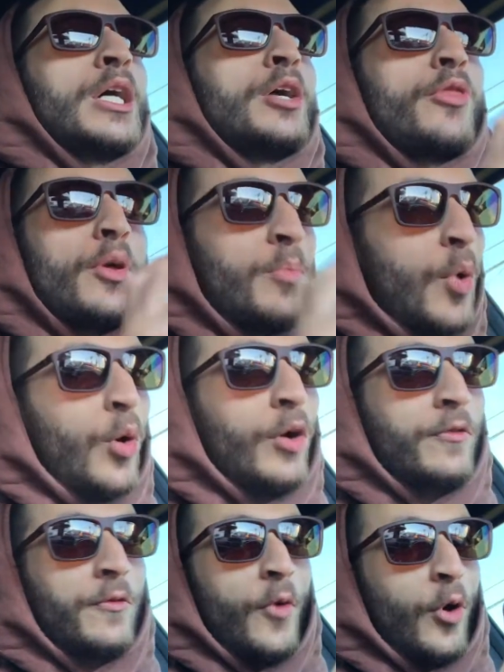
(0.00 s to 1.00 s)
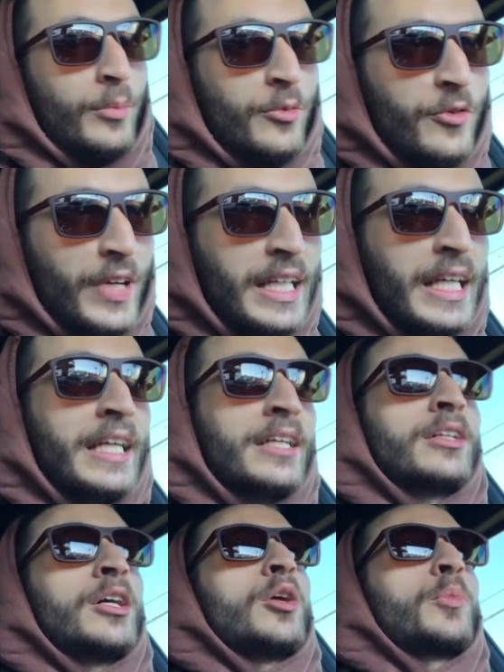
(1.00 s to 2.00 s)
the more form-fitting,
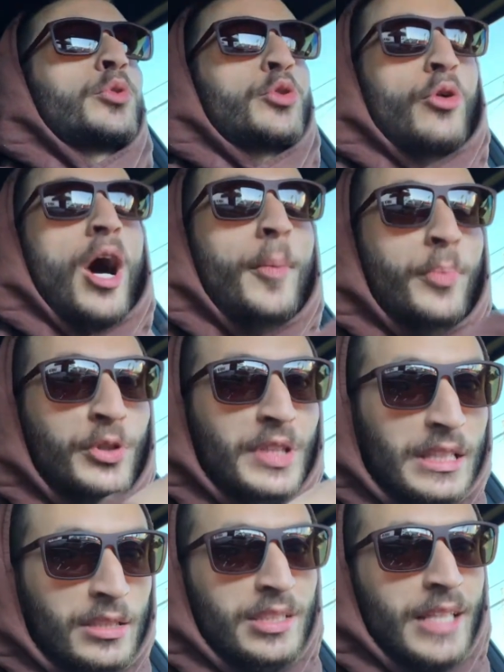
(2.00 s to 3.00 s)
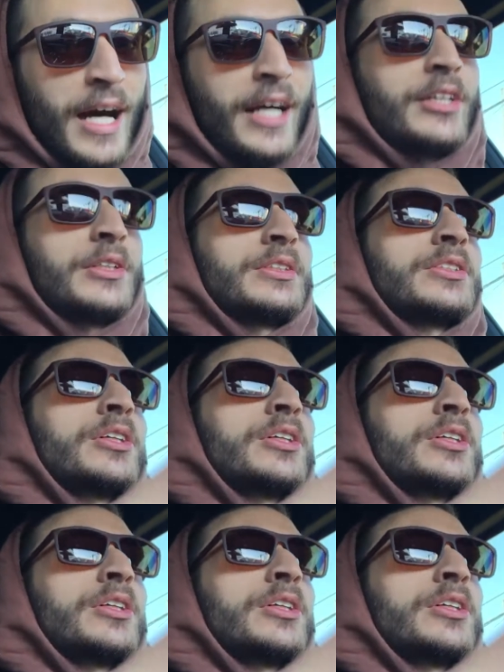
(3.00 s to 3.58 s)
properly styled,